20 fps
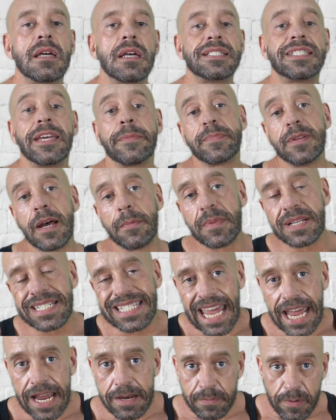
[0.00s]
Tip number
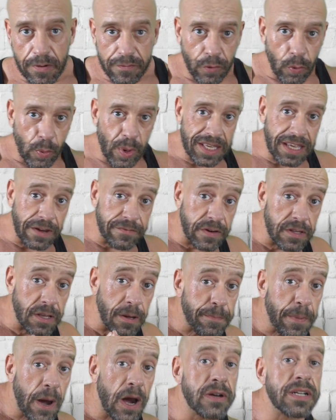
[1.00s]
10, before we give you the
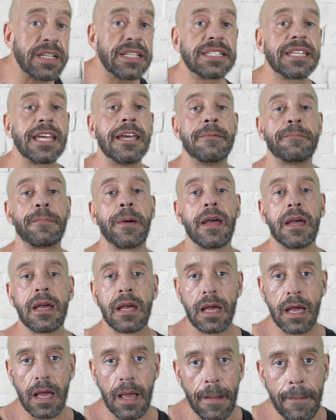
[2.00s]
bonus tip,
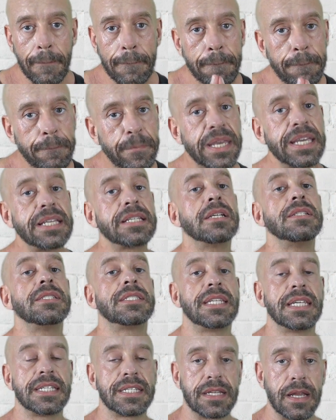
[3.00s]
be
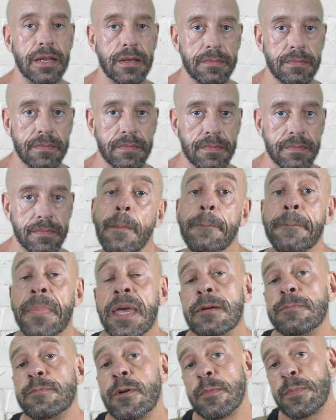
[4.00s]
consistent.
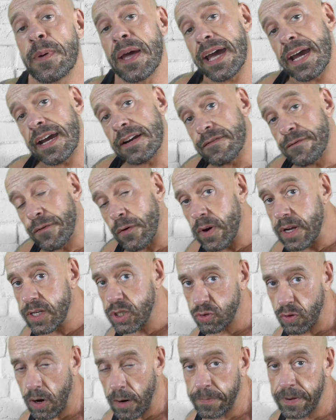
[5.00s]
Be prepared for a
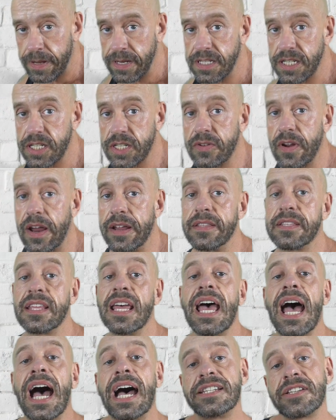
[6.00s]
drop in strength.
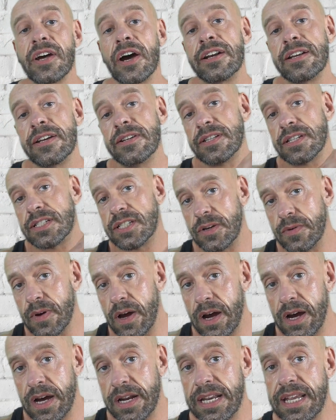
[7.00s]
As I alluded to
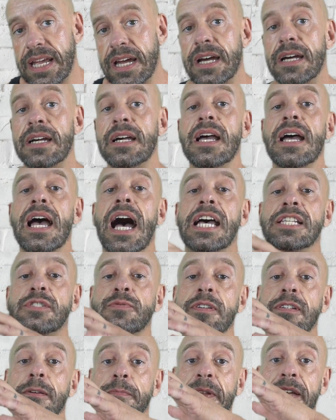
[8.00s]
earlier, as
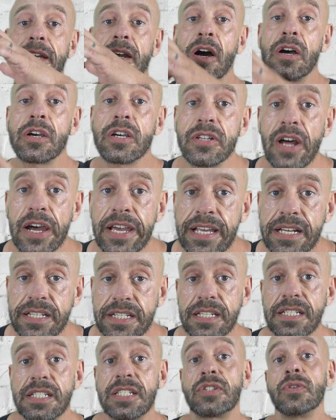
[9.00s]
we deplete our
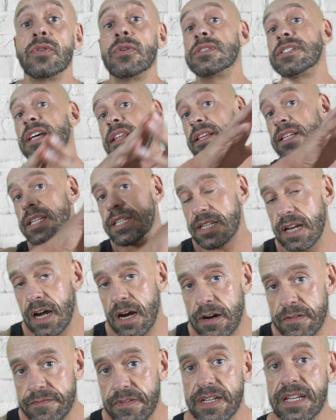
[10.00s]
glycogen stores at the
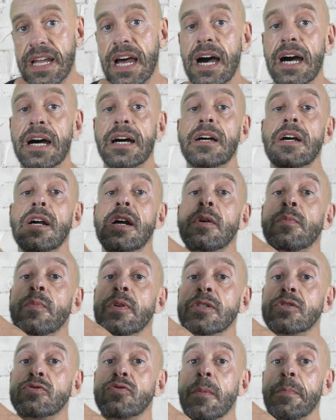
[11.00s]
start of the cut,
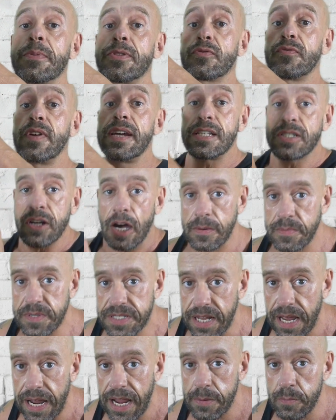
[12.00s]
we'll drop 3 times
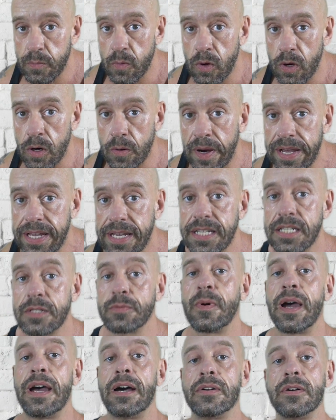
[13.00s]
that in water weight as
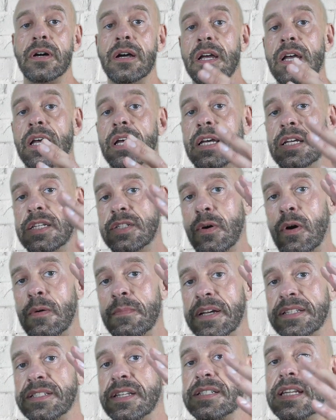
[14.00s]
well. So our
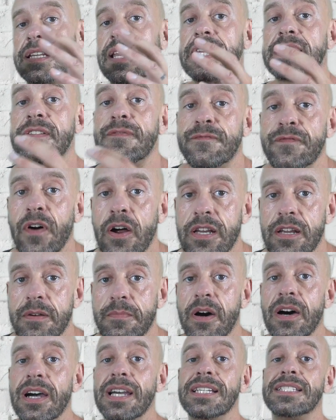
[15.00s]
muscles are less
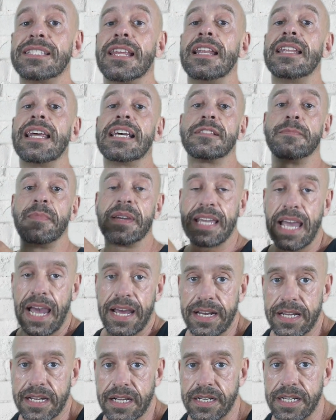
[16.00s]
volumized, they're less
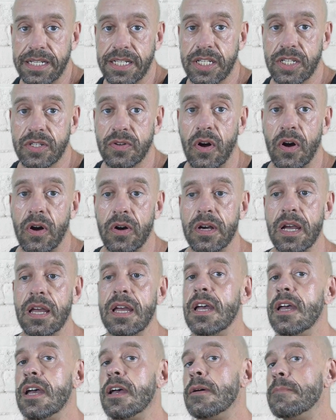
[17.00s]
mechanically strong.
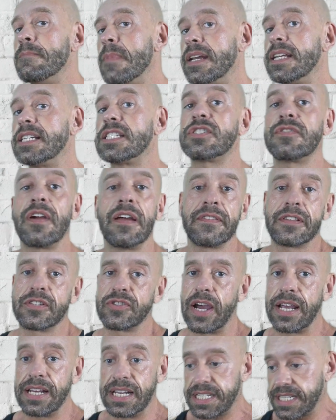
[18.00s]
Many strength
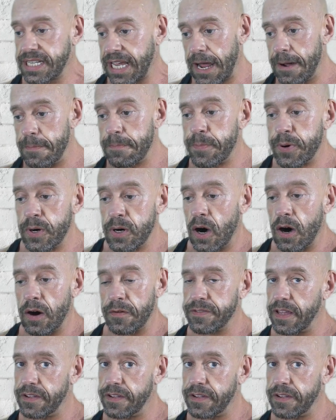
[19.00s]
trainers get put off.